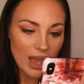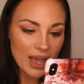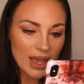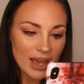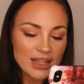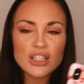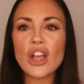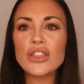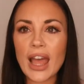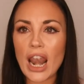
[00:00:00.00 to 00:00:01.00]
It's
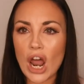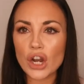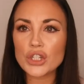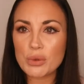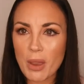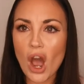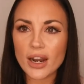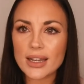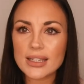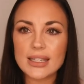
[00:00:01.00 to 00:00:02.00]
not that long, to be
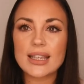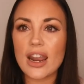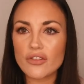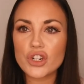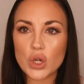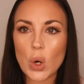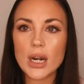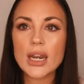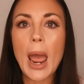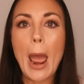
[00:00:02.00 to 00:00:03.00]
honest. It's kind of
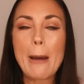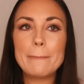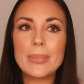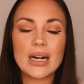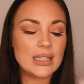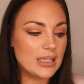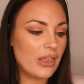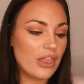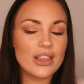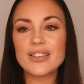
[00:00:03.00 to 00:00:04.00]
short, but
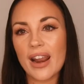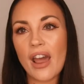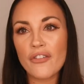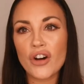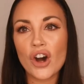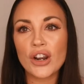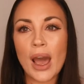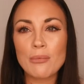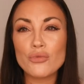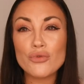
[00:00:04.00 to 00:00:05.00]
the things that I have on,
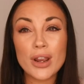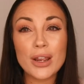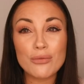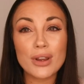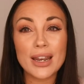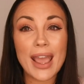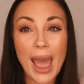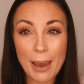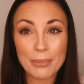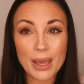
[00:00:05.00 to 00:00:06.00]
I'm really
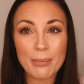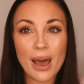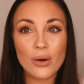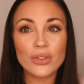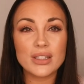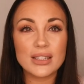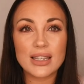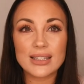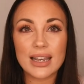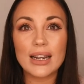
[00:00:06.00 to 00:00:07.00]
happy about. This
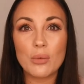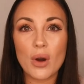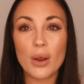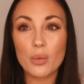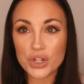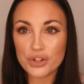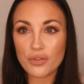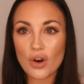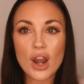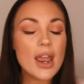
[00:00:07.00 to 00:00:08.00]
is exactly what I
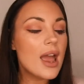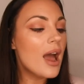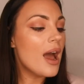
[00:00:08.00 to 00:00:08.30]
wish for.